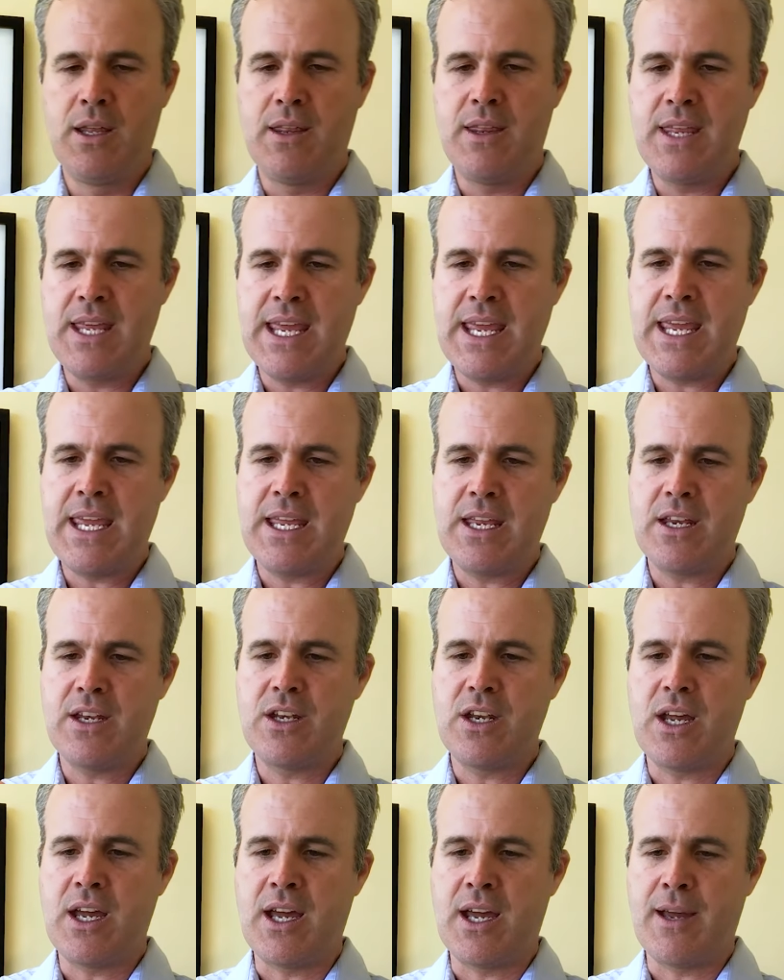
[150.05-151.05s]
the
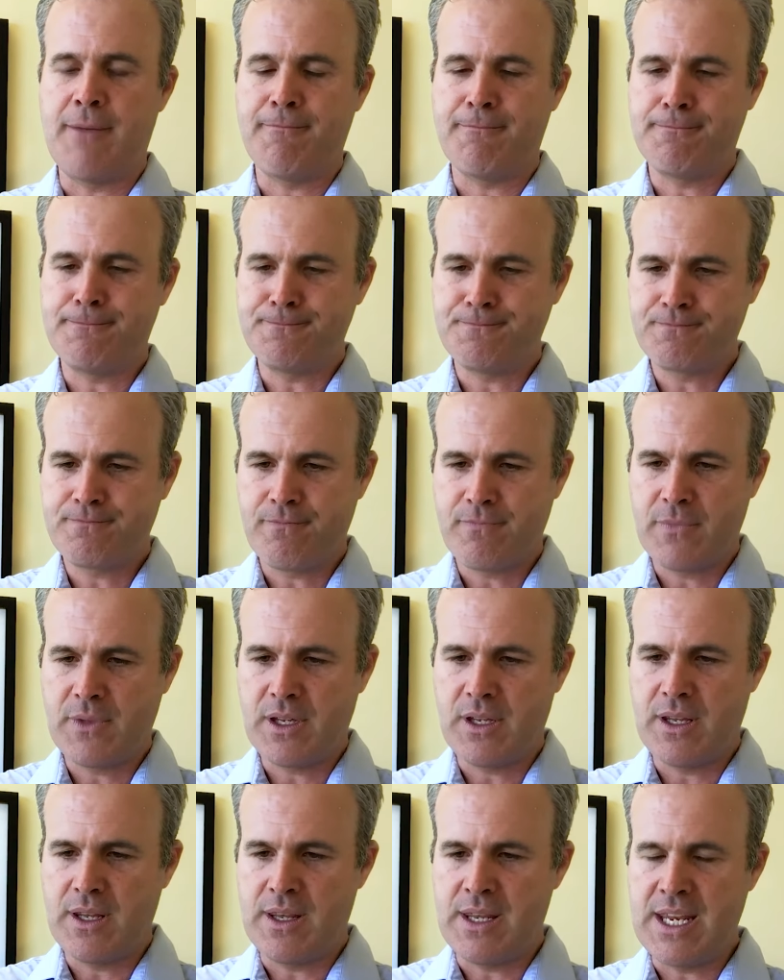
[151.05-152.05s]

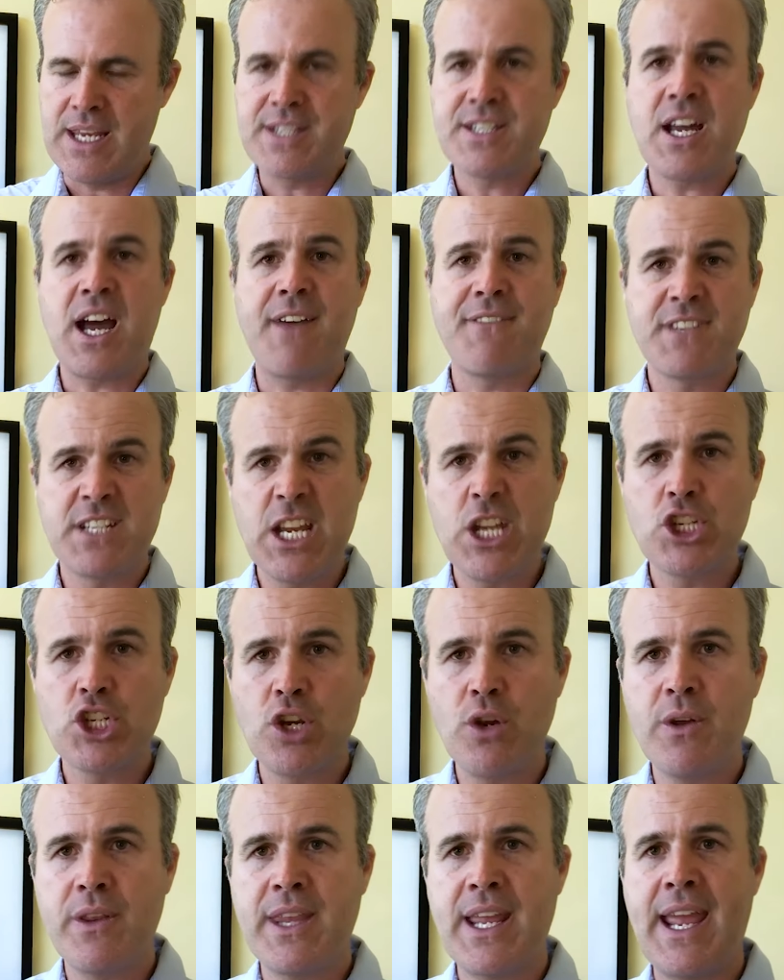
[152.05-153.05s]
soft
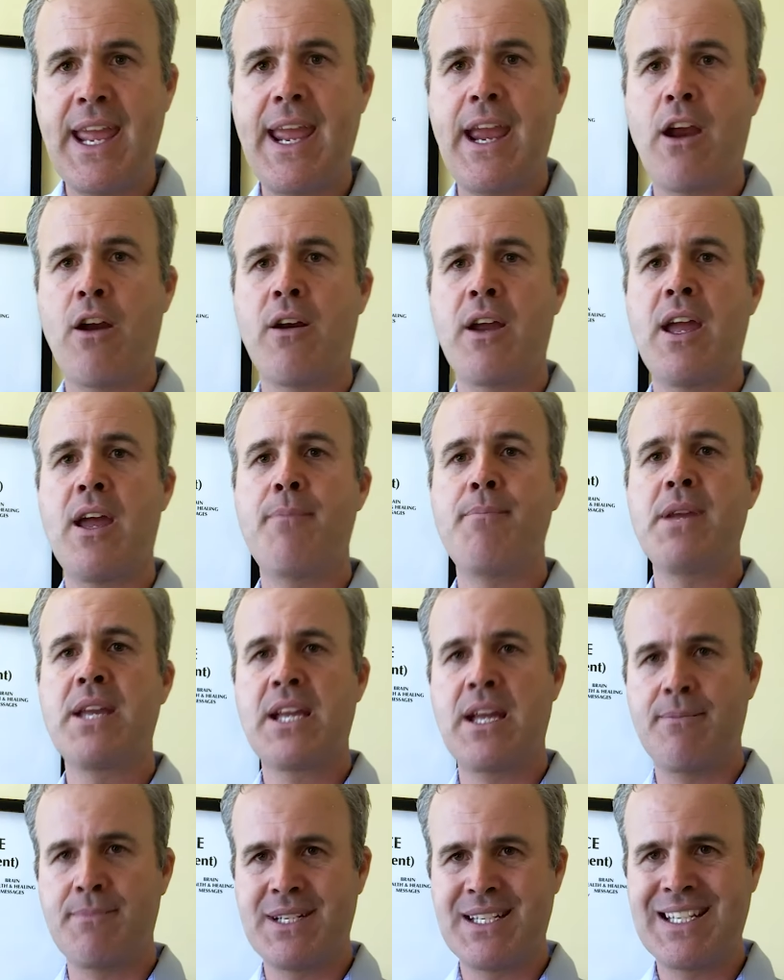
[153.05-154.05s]
tissue in that area
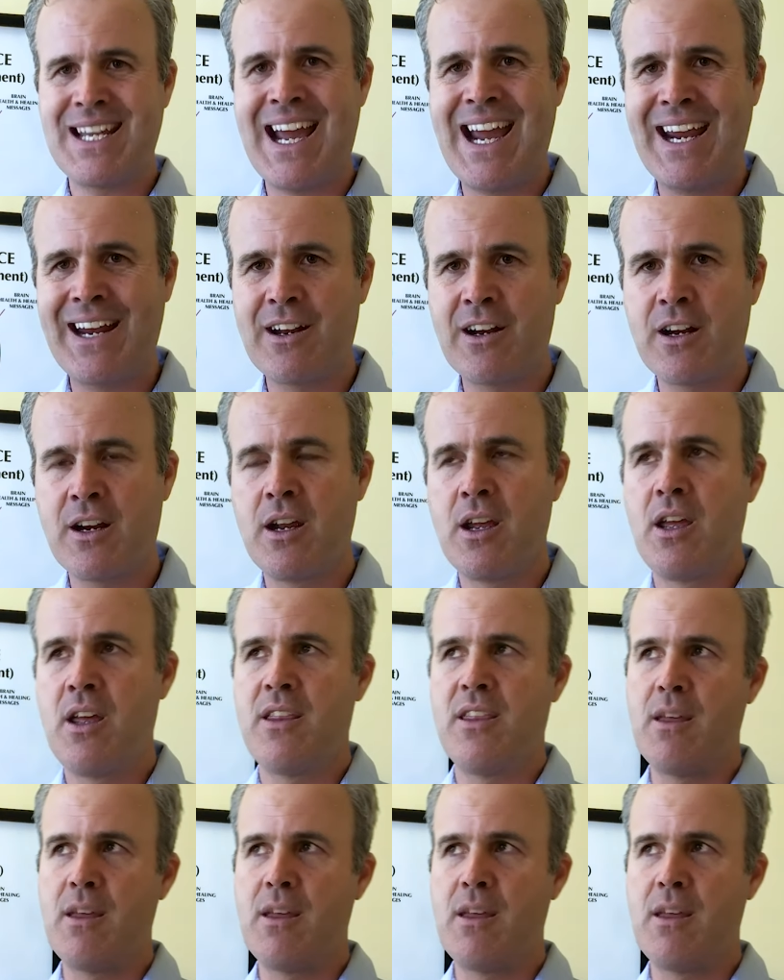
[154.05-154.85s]
becomes tighter,